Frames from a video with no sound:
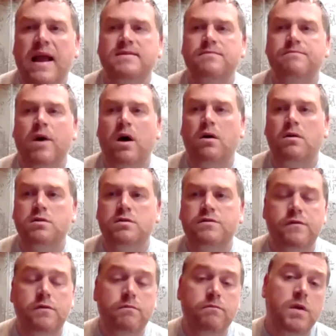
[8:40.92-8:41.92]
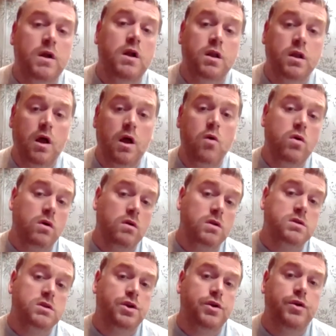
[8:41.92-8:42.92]
and bottles from
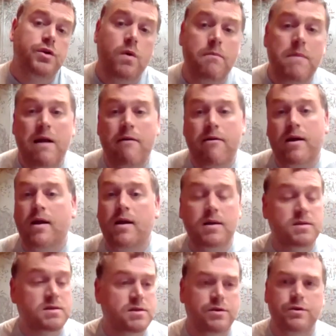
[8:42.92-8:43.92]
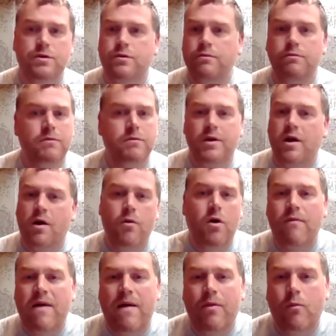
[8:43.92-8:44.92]
local to America to, all
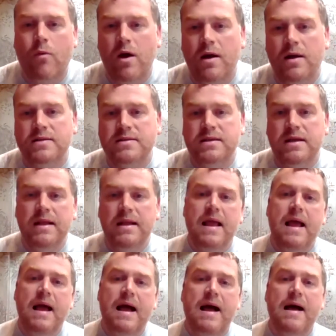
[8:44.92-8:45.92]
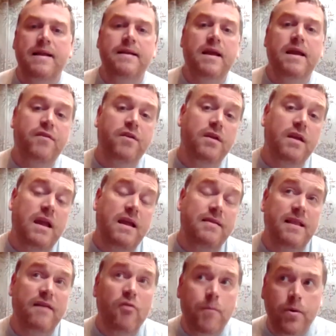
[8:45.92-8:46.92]
around the world. And if you in
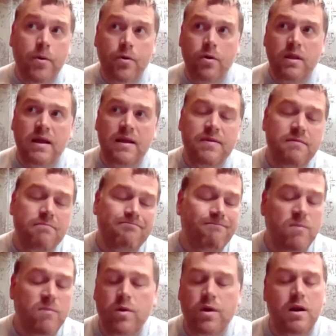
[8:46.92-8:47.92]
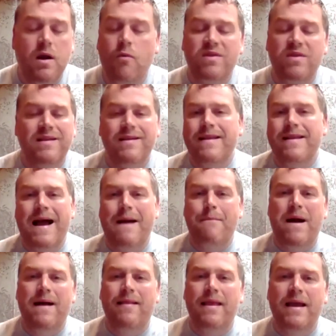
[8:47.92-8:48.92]
Liverpool, within a
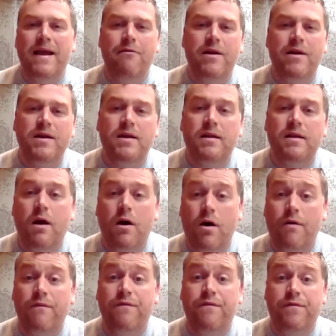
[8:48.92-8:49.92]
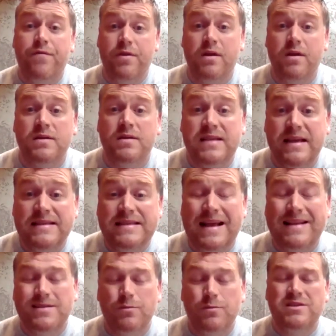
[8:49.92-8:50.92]
9-mile area of the city
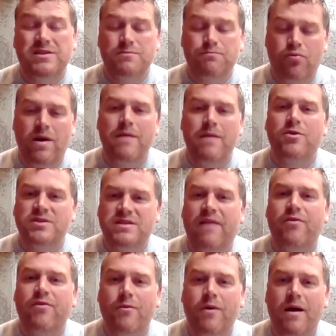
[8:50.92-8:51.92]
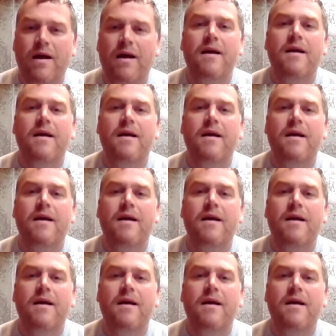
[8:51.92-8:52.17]
centre, which is pretty much everywhere,